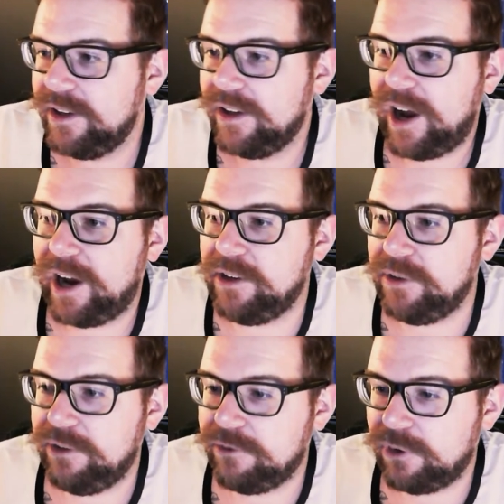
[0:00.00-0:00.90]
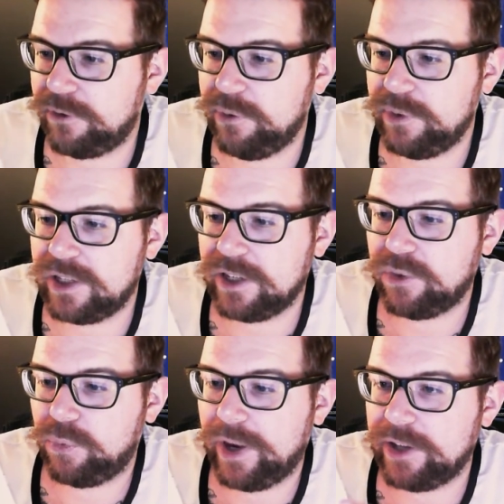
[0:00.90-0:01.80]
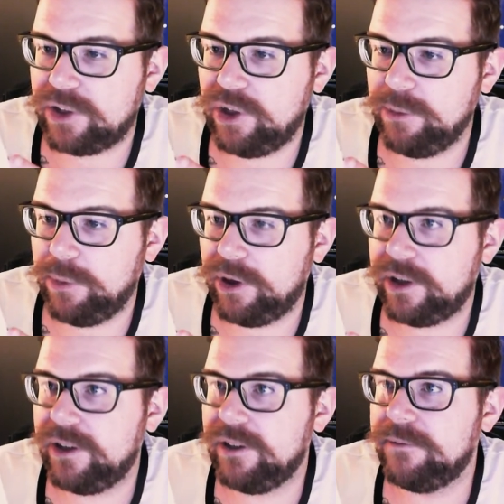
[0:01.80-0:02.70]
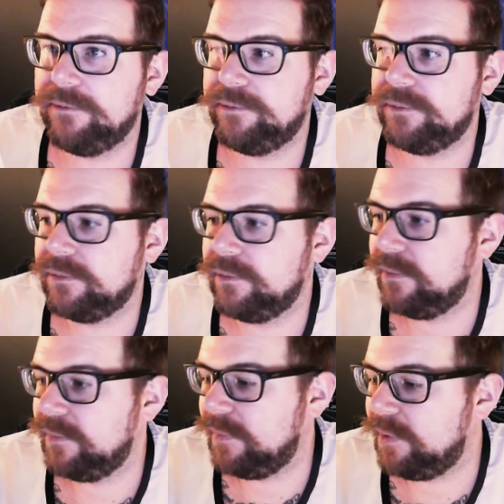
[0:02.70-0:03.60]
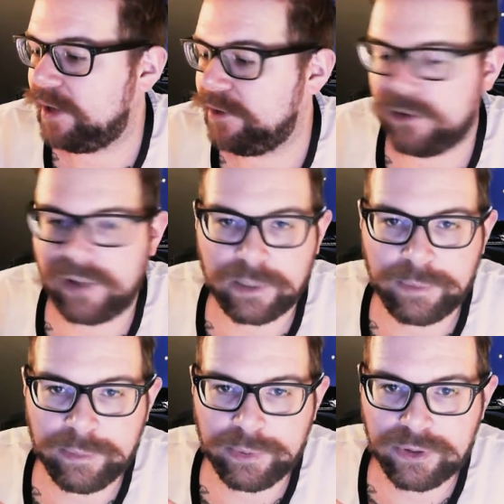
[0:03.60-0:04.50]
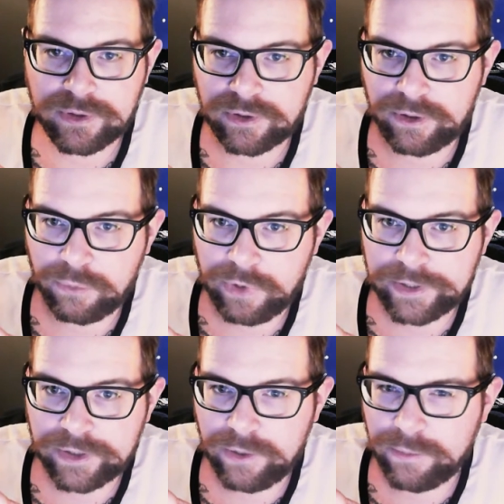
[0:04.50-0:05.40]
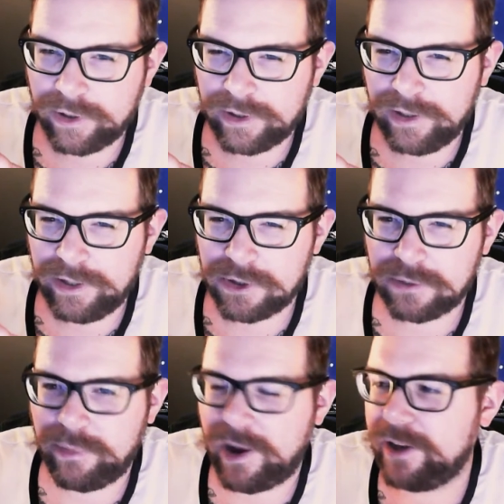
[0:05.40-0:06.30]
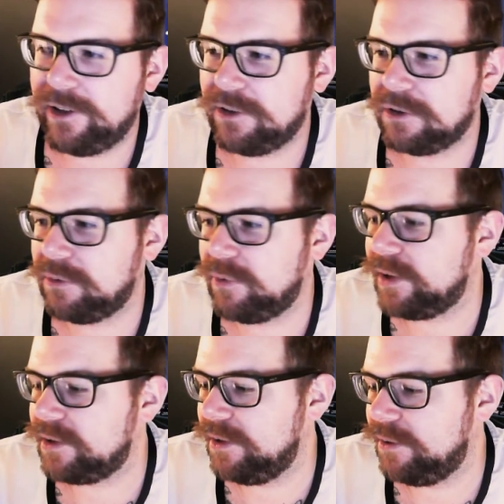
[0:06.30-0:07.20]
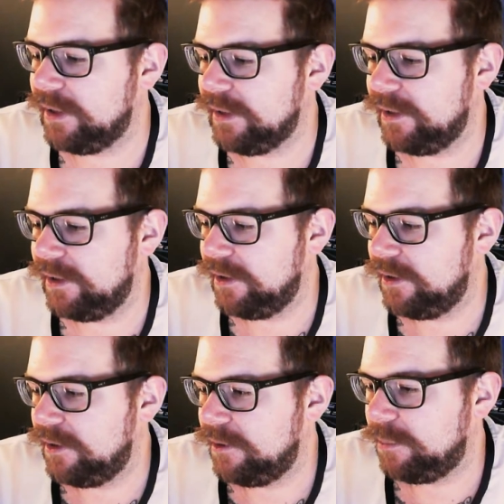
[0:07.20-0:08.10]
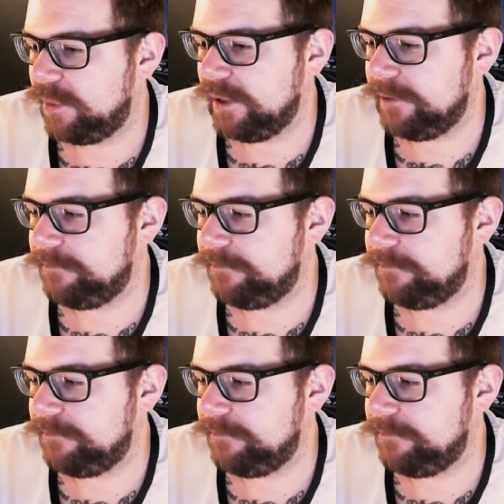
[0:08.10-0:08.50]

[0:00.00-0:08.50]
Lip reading: I don't even know if you would say it's a rescue book. I know a lot of people use the term rescue book, that they just buy it, to rescue it. But